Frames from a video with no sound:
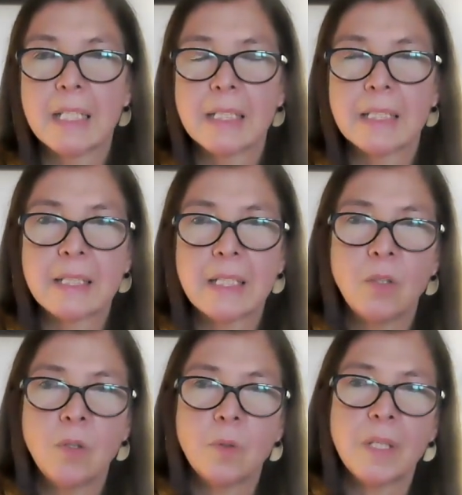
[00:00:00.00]

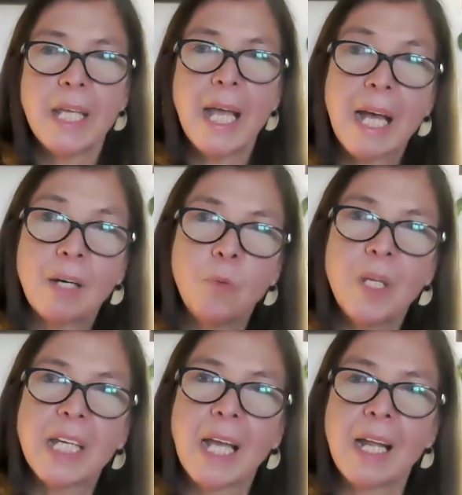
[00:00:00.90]
so yeah,
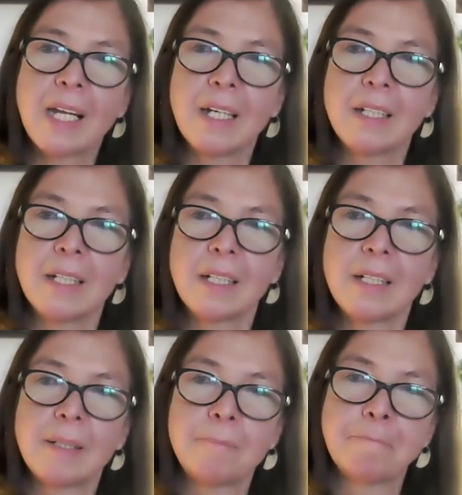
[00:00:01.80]
we can
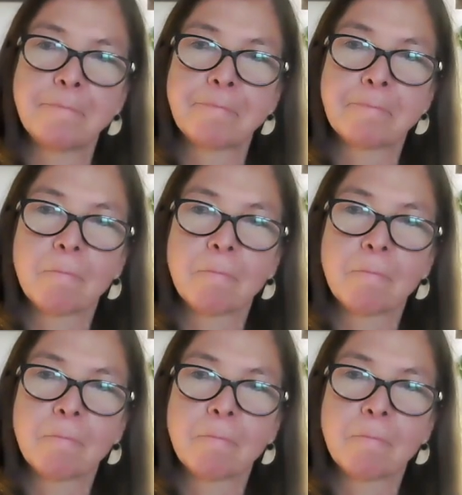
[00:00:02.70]
um,